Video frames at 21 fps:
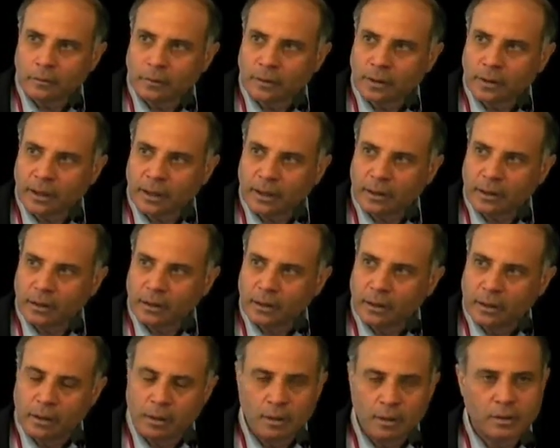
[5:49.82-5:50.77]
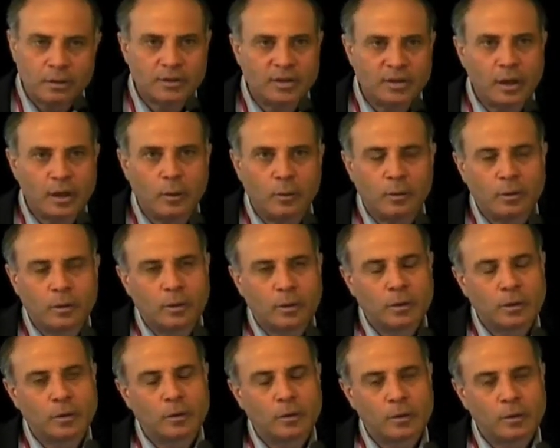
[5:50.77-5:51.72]
Okay, so,
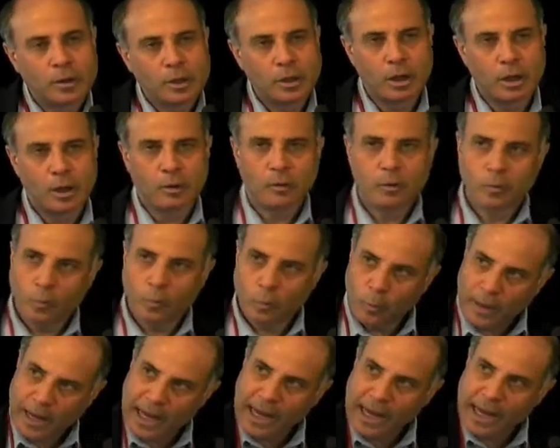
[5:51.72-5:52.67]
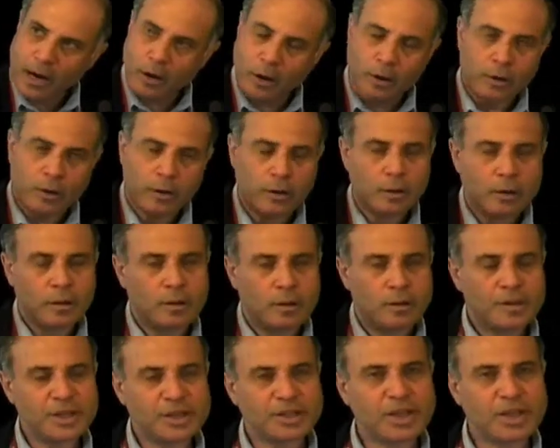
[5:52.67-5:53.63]
you know, we hear
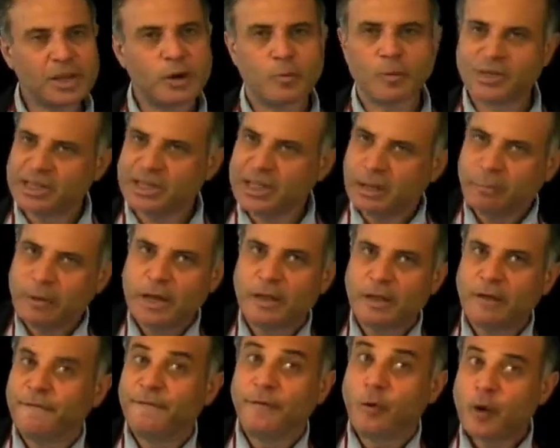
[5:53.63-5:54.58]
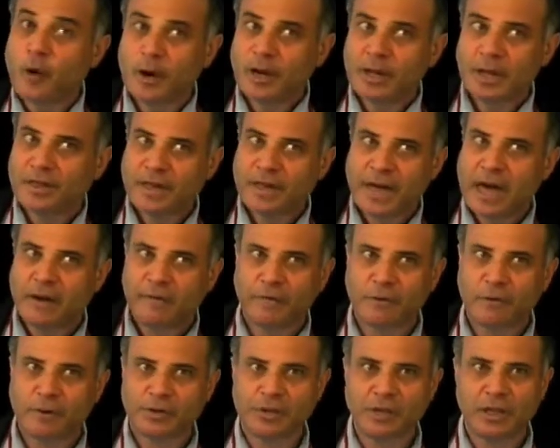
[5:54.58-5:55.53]
this year we're celebrating the 40th
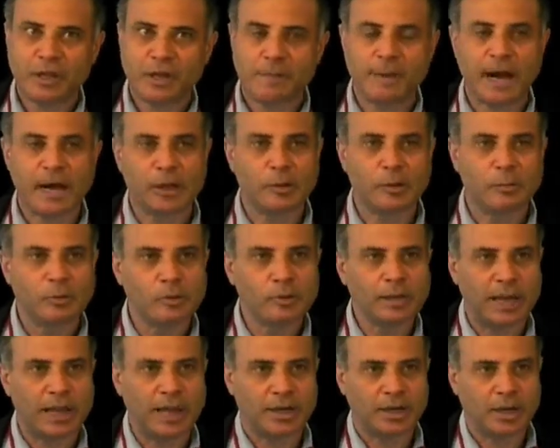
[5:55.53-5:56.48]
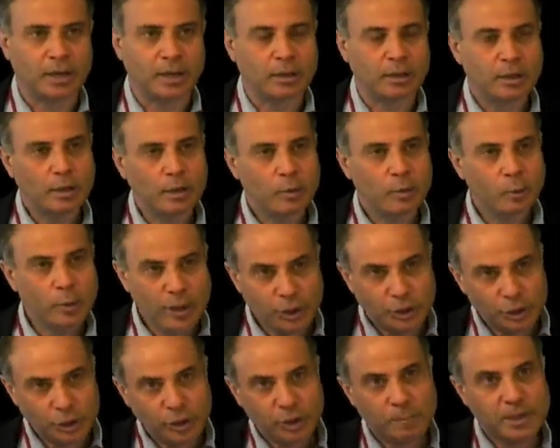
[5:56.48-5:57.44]
anniversary of the Apollo moon landing. We
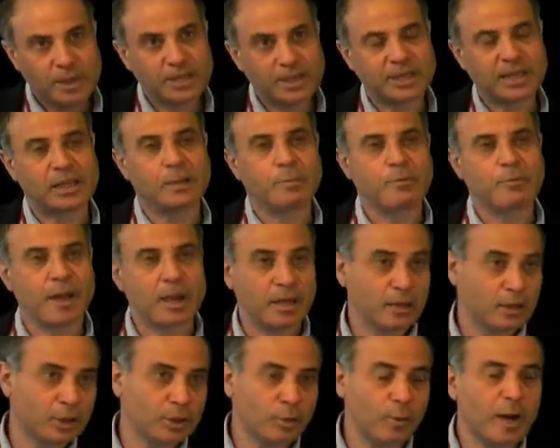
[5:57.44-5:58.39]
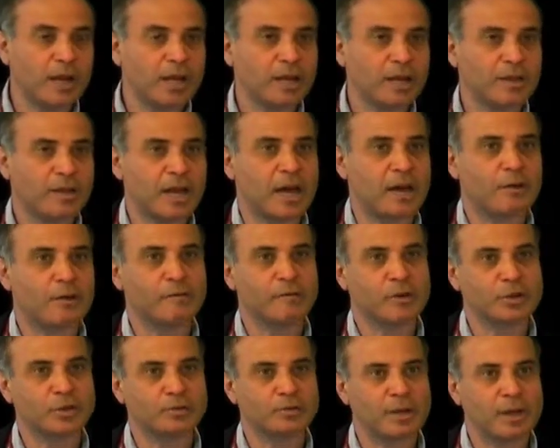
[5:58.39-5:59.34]
should be celebrating the 20th
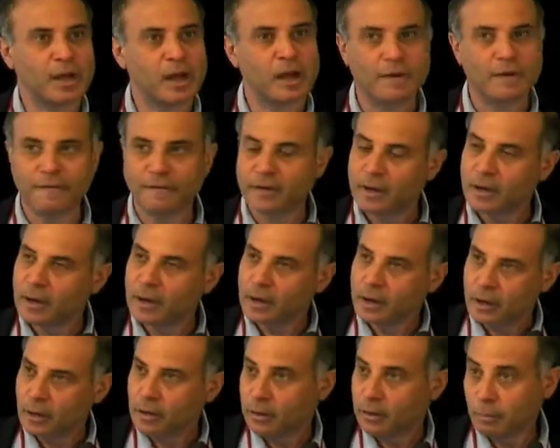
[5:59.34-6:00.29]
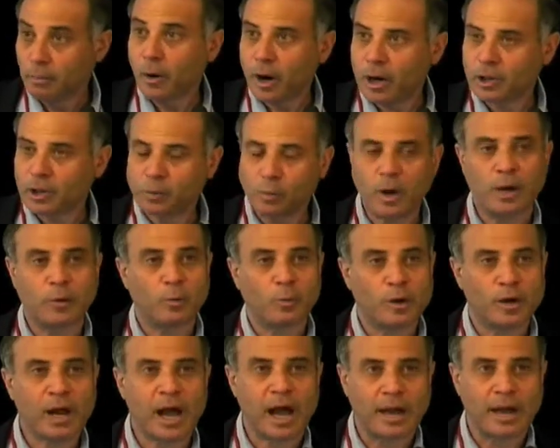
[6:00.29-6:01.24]
anniversary of Mars 1.
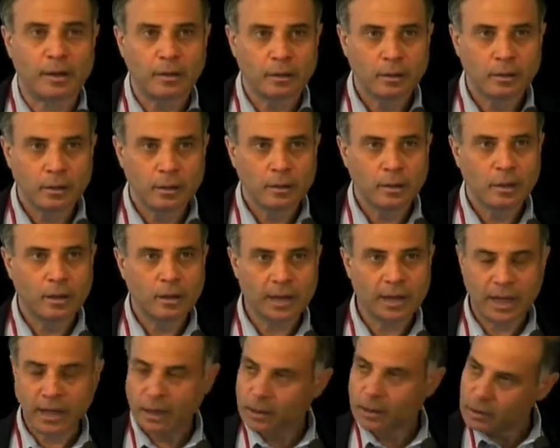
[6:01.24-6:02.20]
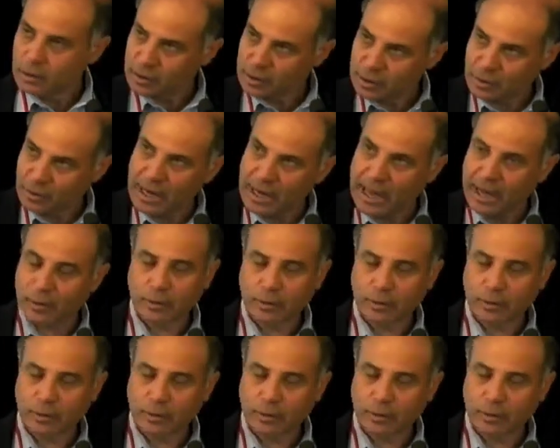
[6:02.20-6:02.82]
We're not. Okay, so now